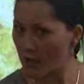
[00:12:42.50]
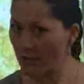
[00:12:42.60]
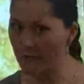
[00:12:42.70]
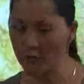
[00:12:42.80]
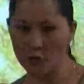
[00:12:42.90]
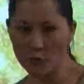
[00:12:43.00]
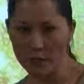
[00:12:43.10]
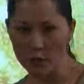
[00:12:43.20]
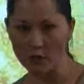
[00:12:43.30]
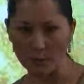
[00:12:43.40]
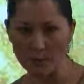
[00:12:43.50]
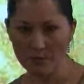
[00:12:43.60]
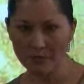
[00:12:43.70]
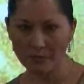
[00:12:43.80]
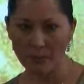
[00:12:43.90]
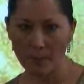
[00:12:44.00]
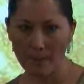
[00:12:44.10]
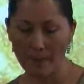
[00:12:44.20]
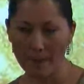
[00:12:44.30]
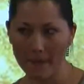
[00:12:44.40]
and frustration,
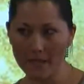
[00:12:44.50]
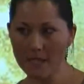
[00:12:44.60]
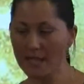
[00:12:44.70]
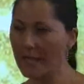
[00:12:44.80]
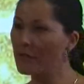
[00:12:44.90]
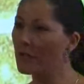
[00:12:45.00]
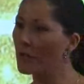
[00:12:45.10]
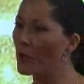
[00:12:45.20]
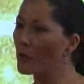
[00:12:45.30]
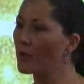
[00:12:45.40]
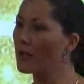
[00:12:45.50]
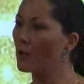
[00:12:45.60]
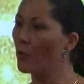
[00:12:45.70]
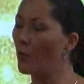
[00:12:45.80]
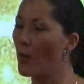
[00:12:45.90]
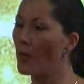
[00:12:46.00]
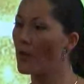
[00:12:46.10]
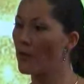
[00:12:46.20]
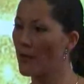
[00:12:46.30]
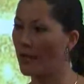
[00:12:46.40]
it's never only one
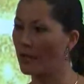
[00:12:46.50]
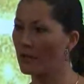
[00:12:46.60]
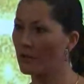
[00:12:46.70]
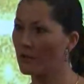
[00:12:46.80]
thing.